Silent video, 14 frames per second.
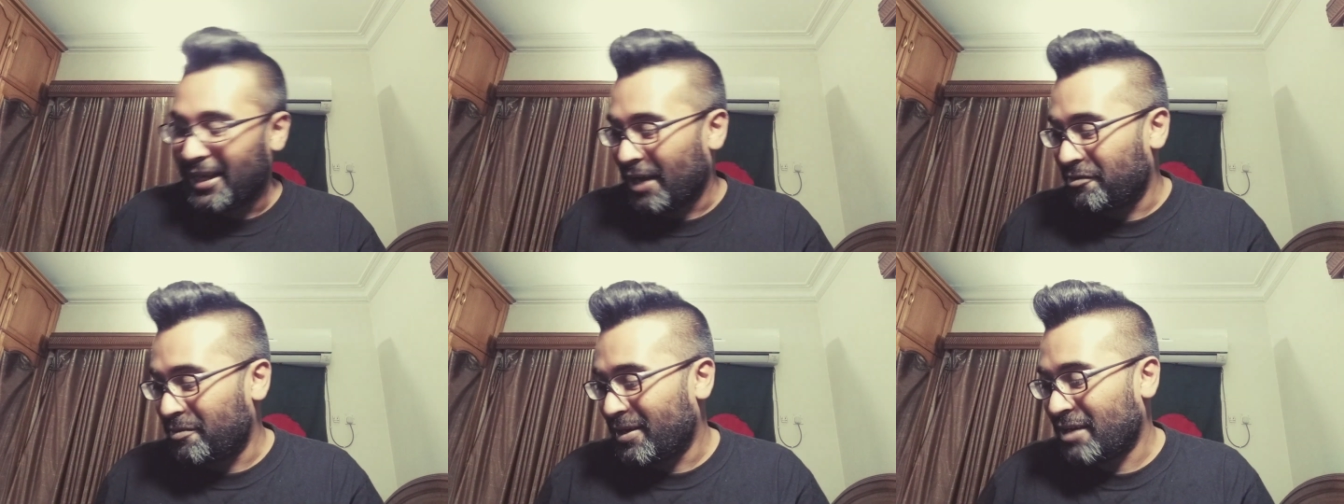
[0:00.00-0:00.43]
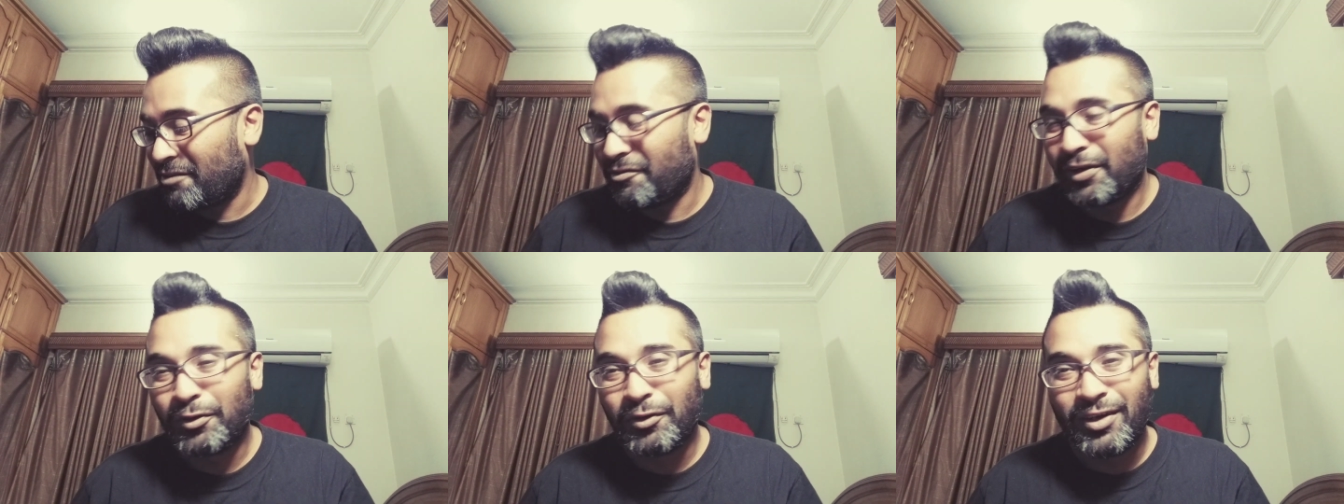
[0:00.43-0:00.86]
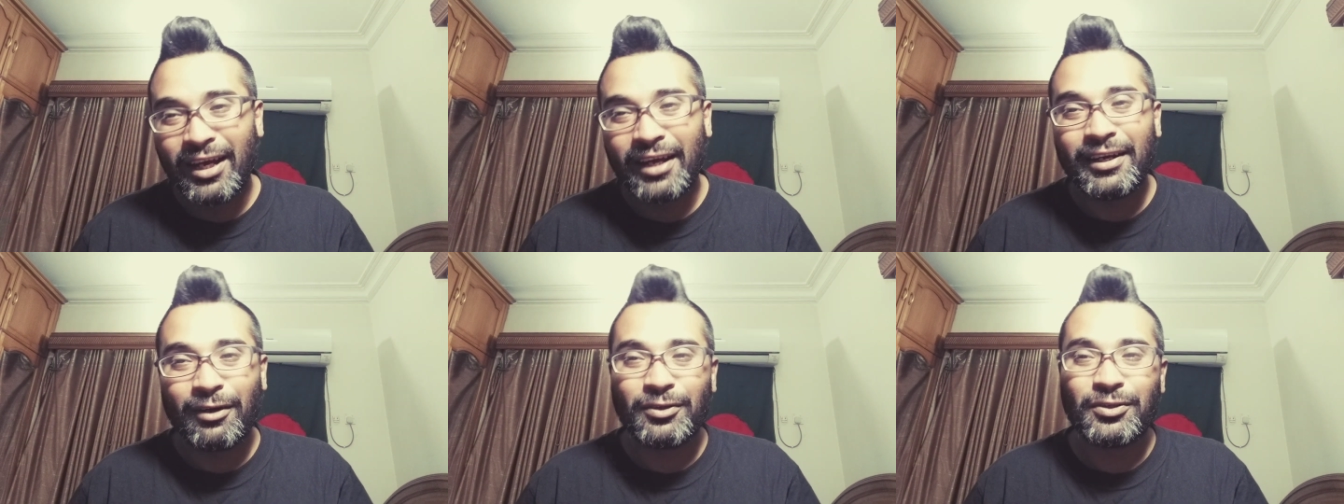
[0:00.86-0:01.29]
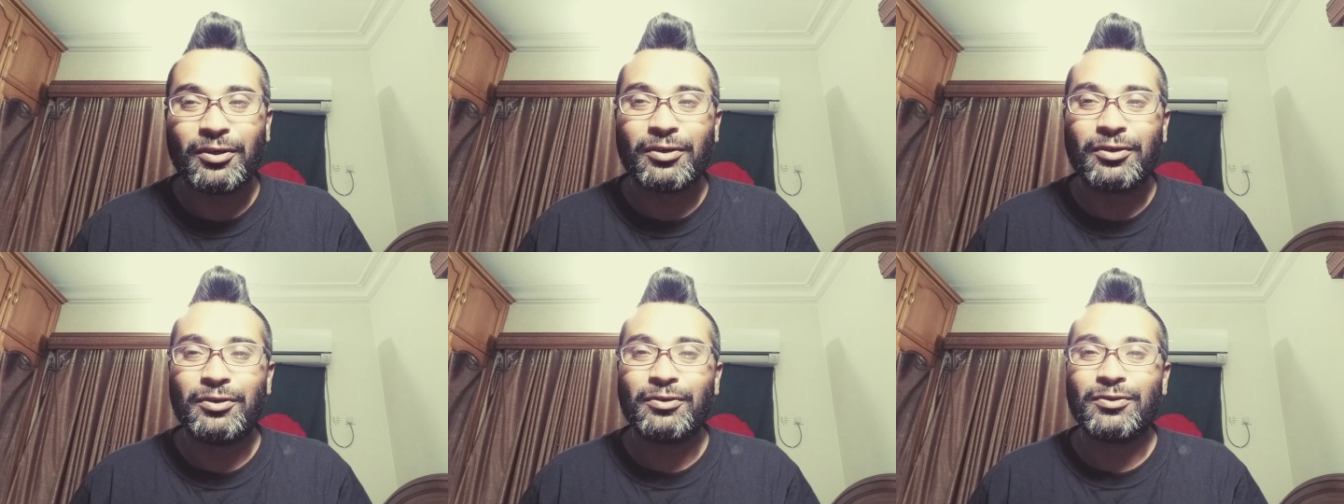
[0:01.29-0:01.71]
everybody have a very good night i'll
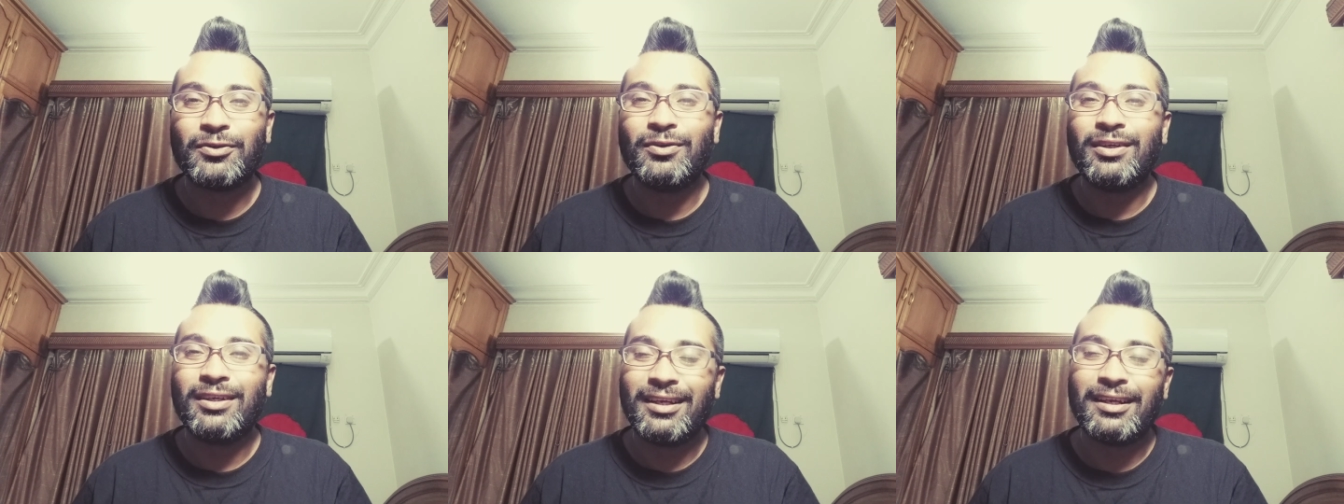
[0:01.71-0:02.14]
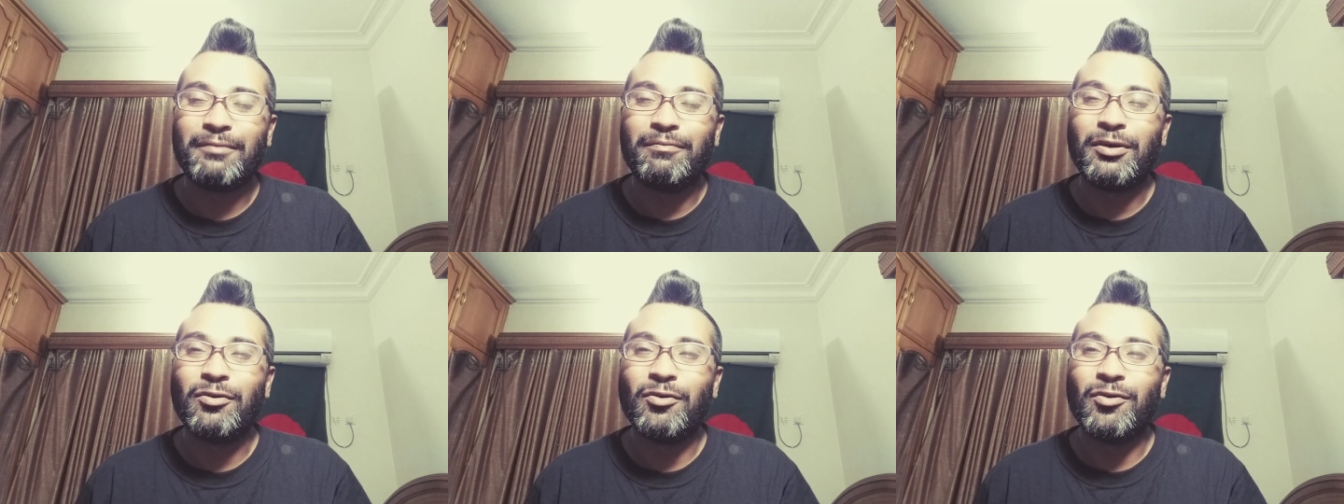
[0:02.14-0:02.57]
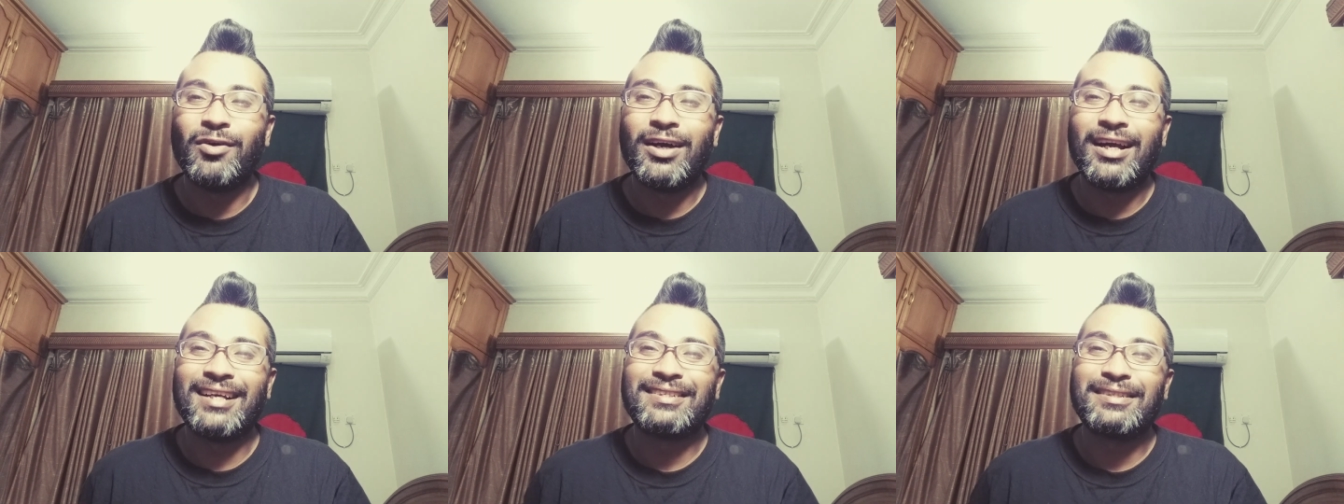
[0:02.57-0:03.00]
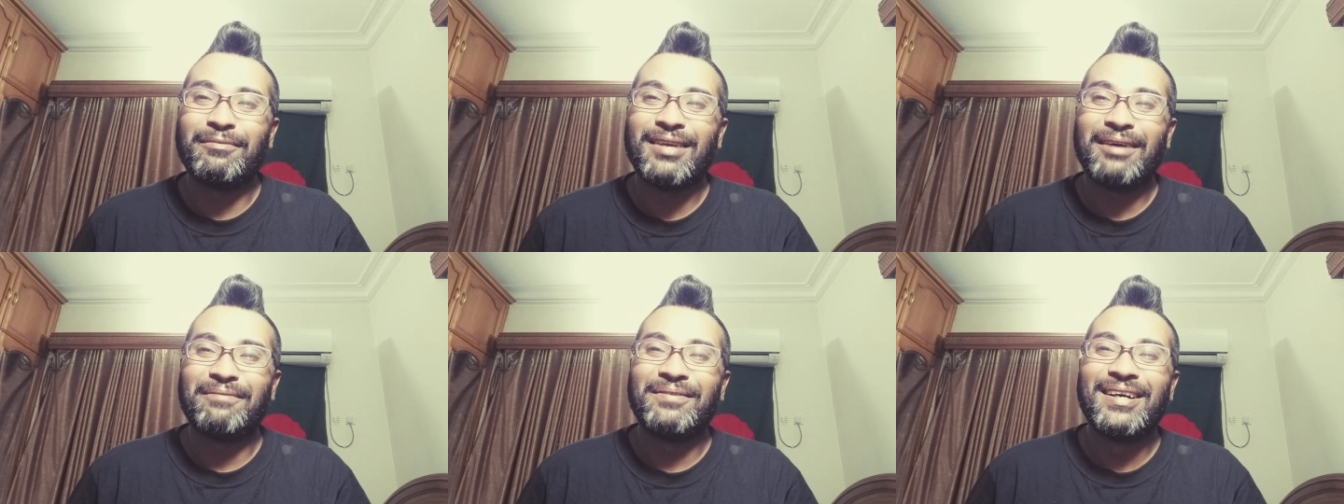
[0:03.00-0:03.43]
talk to you soon let me go and get
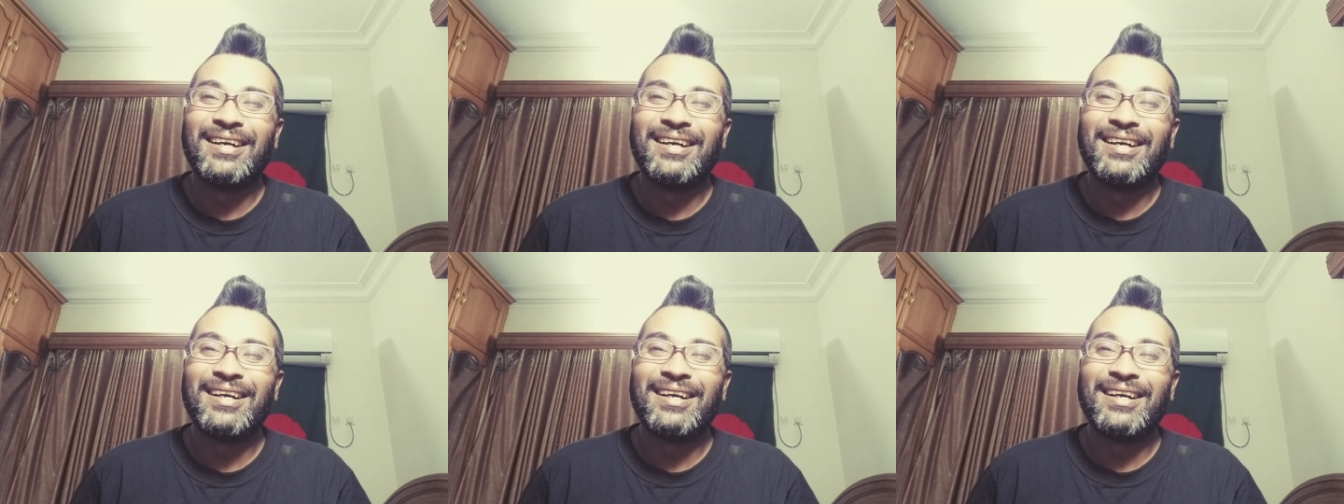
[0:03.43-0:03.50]
some nap